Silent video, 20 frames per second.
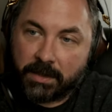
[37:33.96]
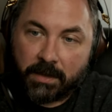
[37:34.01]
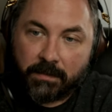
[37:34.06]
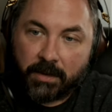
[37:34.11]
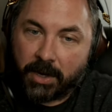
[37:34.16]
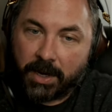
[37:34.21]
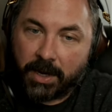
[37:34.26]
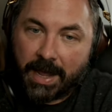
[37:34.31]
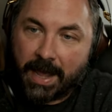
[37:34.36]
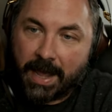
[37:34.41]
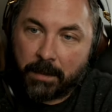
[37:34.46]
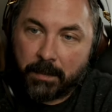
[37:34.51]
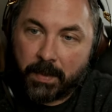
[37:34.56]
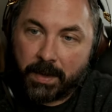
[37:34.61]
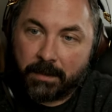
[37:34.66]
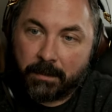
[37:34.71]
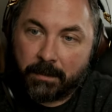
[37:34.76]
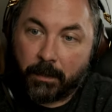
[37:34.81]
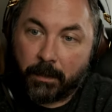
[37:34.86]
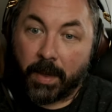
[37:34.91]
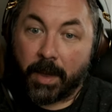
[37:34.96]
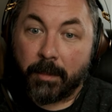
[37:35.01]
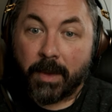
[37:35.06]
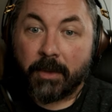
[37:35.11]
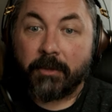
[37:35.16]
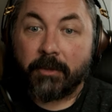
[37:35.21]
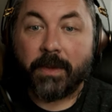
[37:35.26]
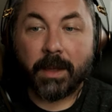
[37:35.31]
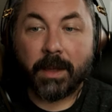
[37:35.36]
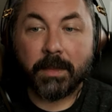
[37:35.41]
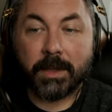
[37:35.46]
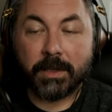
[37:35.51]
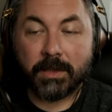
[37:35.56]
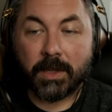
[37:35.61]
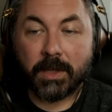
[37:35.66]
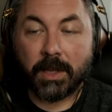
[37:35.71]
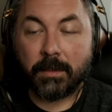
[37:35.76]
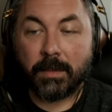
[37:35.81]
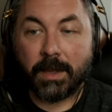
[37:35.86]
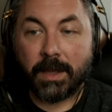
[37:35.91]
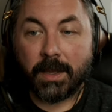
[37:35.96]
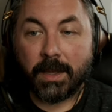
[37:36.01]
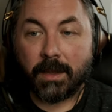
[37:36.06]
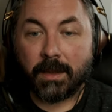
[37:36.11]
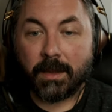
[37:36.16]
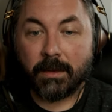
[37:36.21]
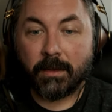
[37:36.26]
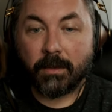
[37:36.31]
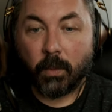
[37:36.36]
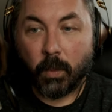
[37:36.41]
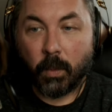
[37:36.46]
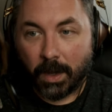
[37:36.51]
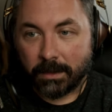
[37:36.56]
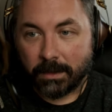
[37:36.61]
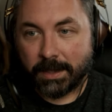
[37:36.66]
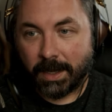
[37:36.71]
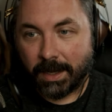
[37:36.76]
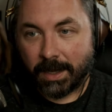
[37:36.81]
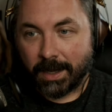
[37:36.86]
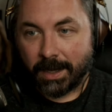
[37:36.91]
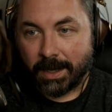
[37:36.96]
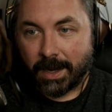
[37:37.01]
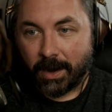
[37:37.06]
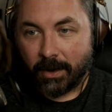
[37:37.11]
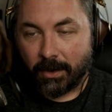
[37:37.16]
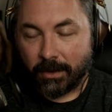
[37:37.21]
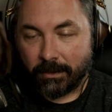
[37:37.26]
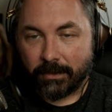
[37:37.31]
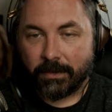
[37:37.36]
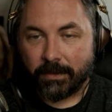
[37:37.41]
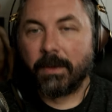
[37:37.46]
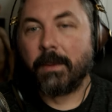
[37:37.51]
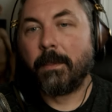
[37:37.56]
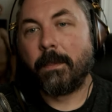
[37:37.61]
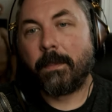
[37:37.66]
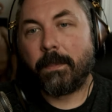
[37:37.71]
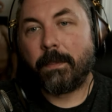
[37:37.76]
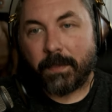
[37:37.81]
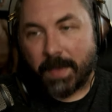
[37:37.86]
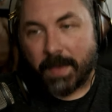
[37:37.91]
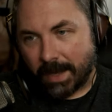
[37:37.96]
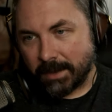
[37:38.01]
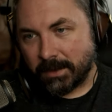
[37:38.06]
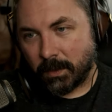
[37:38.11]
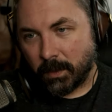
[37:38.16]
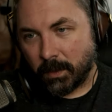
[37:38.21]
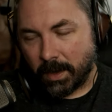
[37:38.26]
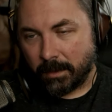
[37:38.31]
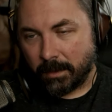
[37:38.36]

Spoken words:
going to happen, but my family's going to be well taken care of, that's the one I'm